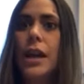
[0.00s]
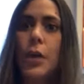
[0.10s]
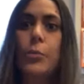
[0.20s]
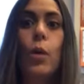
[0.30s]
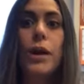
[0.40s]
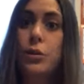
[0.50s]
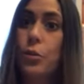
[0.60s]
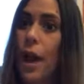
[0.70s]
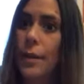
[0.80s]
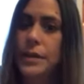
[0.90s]
what
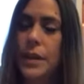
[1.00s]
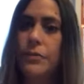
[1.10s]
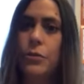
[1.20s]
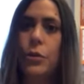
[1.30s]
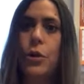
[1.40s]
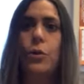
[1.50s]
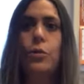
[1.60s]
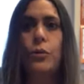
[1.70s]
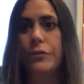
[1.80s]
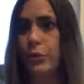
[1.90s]
crops they've
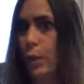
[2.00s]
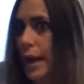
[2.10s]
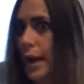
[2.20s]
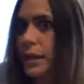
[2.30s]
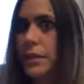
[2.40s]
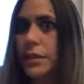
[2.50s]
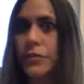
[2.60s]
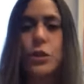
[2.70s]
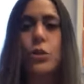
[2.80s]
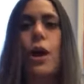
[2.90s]
grown, what varieties of
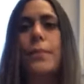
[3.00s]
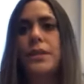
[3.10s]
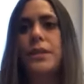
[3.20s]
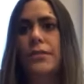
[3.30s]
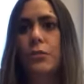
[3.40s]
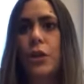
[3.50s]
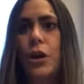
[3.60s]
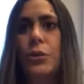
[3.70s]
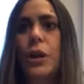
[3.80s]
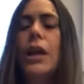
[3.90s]
which crops they've
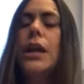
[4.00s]
grown.